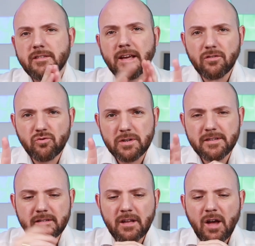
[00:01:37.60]
Second
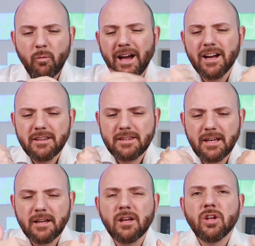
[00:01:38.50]
reason why I
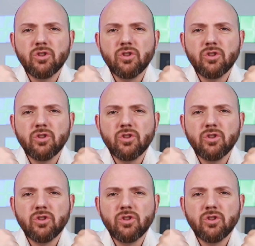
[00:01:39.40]
think